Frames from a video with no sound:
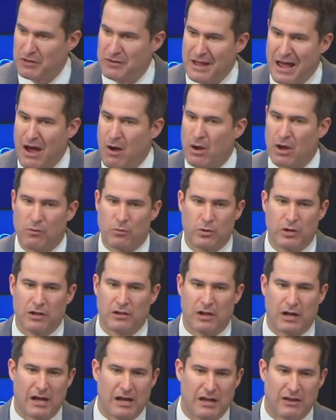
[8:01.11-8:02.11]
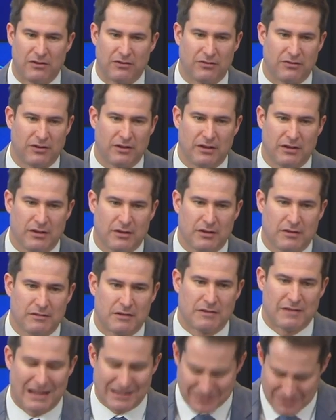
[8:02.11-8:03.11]
But now I realize
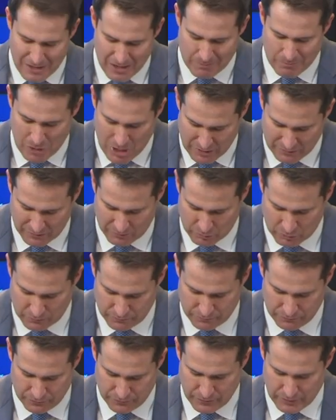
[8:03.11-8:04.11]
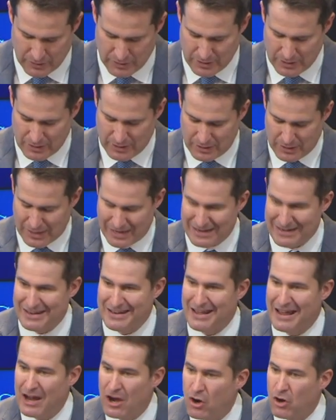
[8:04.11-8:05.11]
that that's not possible.
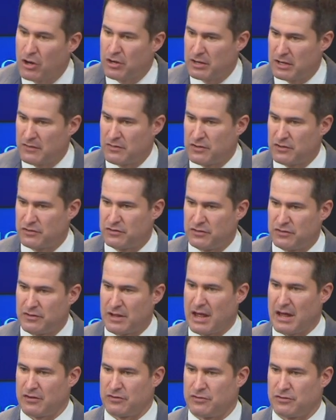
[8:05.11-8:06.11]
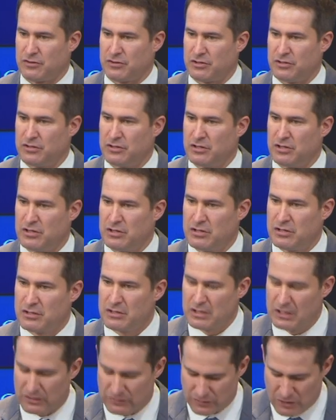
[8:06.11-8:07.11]
And inherent in this disaster
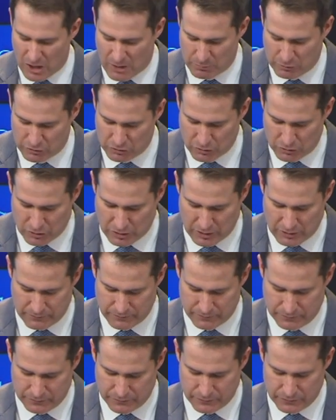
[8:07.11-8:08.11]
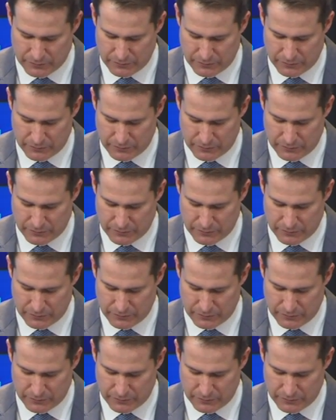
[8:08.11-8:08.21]
is an opportunity.